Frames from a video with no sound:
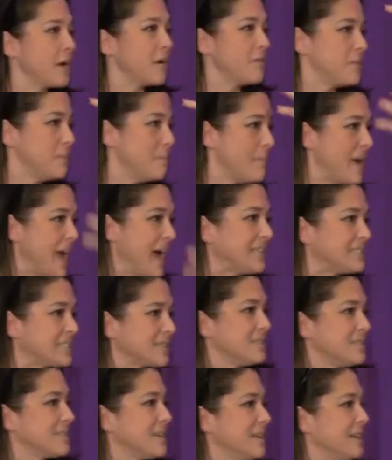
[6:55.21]
the
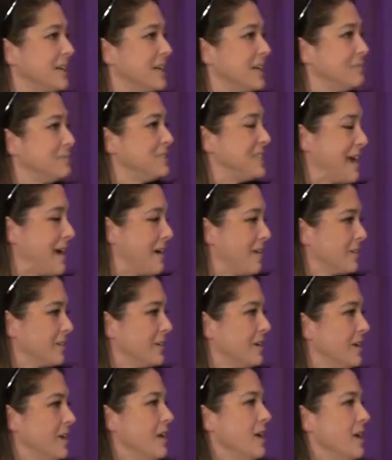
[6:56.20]
mask is gonna come down.
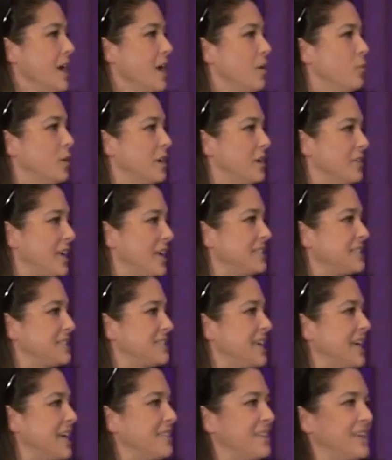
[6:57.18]
And what do they
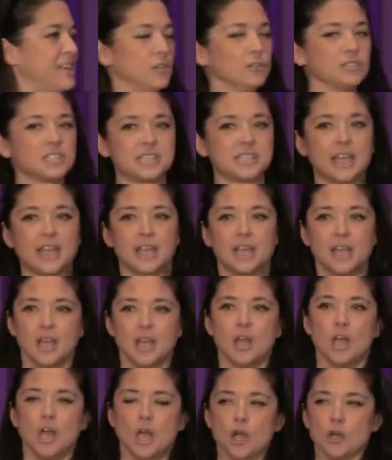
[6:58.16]
say? They don't say,
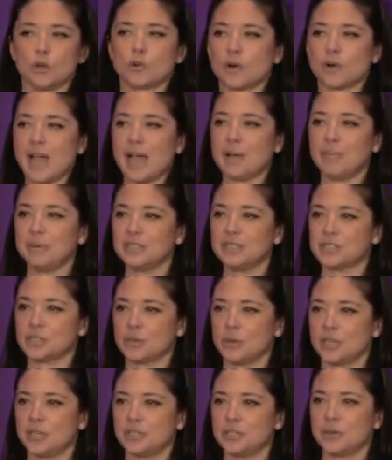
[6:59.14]
grab it as
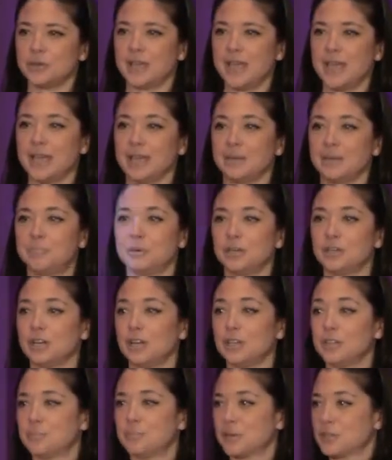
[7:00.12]
quick as you can and put it
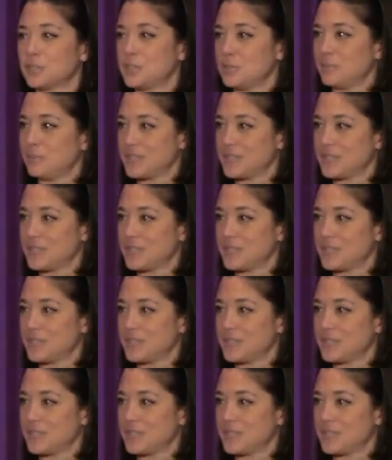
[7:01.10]
on the person